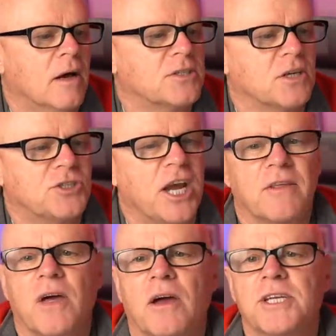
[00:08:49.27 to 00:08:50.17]
So
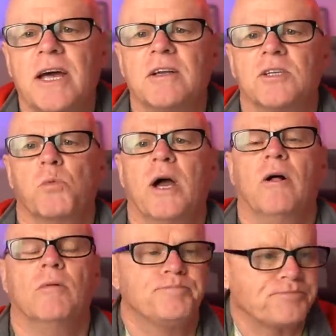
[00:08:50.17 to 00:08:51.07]
check those out as
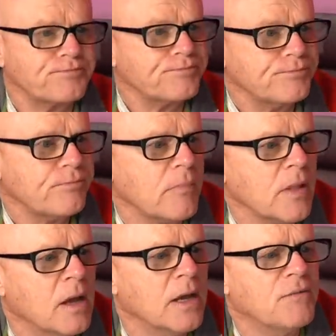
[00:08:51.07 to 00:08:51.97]
well
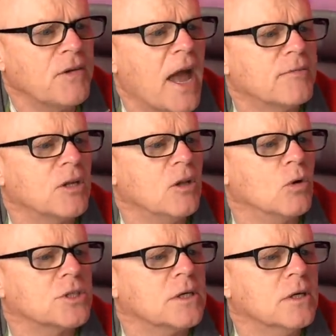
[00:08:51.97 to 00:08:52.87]
if you haven't
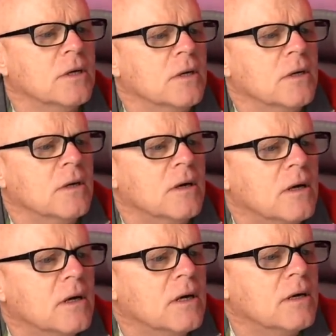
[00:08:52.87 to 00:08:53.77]
looked.
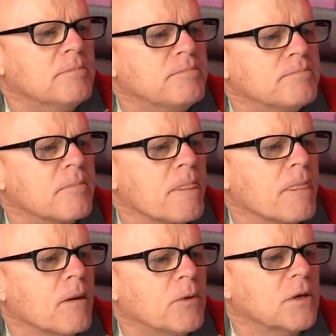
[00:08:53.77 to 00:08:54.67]
What
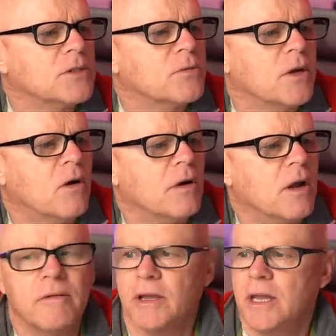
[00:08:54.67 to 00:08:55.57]
else have we got
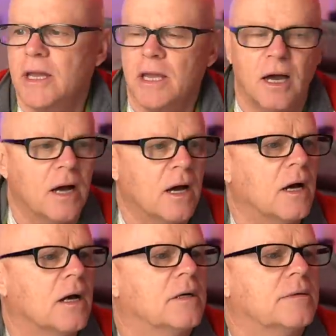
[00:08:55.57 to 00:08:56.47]
over here?